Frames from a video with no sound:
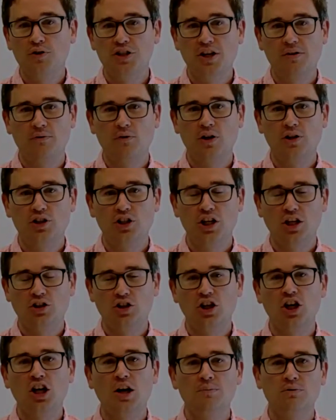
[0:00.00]
for
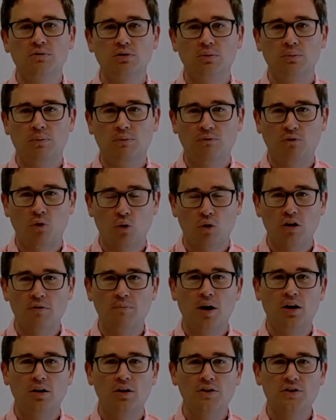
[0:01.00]
differentiation comes from
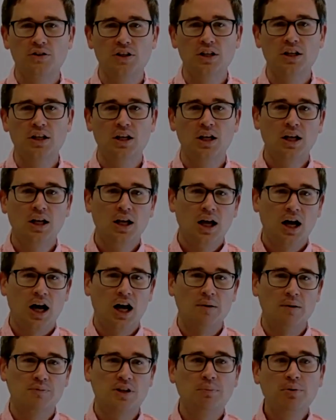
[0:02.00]
foreign policy,
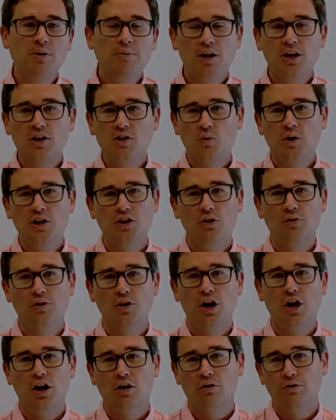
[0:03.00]
simply because we don't
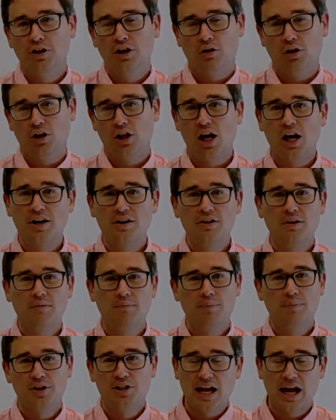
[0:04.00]
know. A lot of the
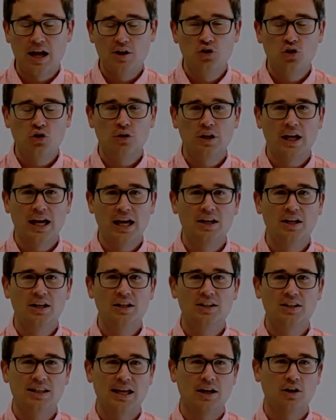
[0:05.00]
potential
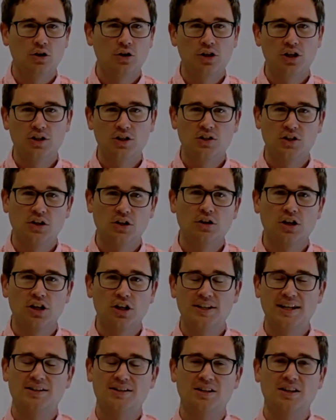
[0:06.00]
candidates that could consider
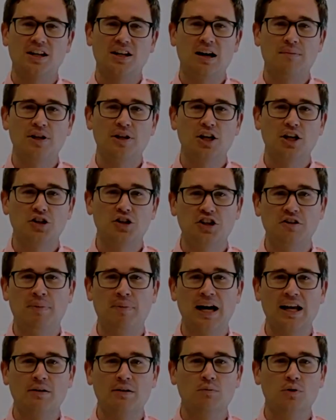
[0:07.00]
contesting the nomination if
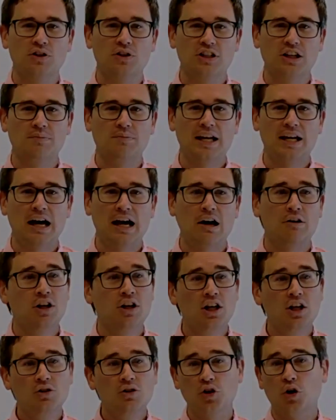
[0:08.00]
Biden were to step down
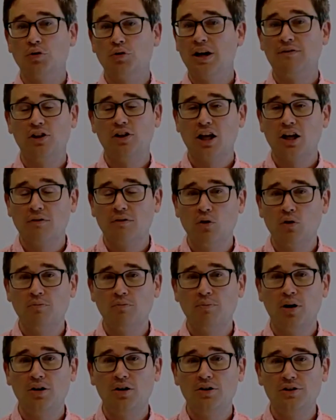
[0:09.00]
don't have a lot of
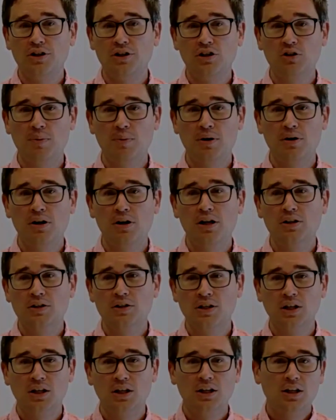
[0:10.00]
foreign policy
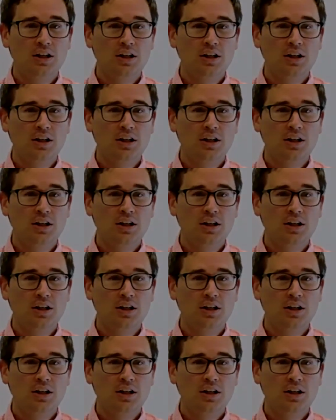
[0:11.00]
experience.